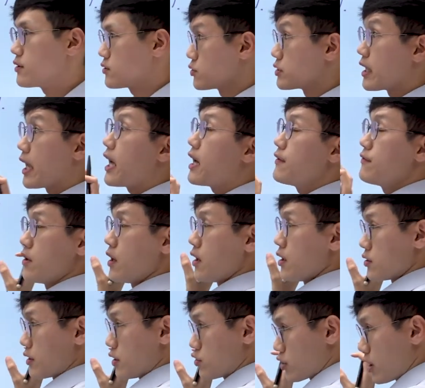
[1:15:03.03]
So they
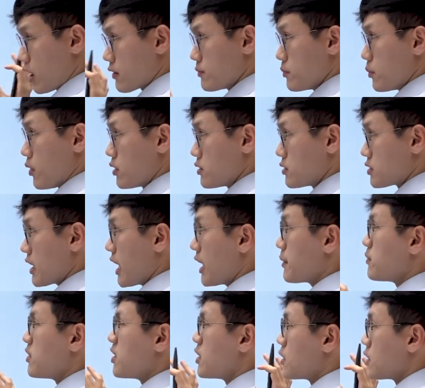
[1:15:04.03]
should have the
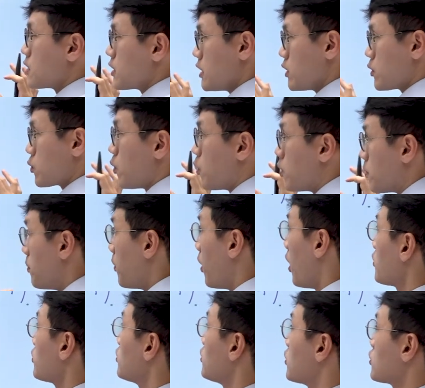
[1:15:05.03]
same equal
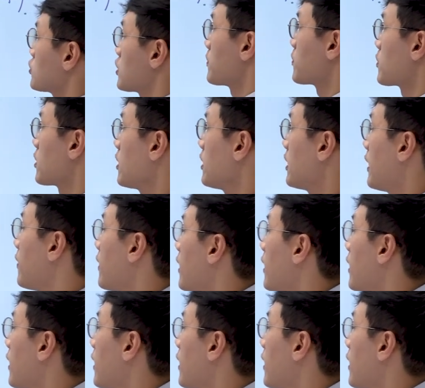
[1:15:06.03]
modulus. I'm going to let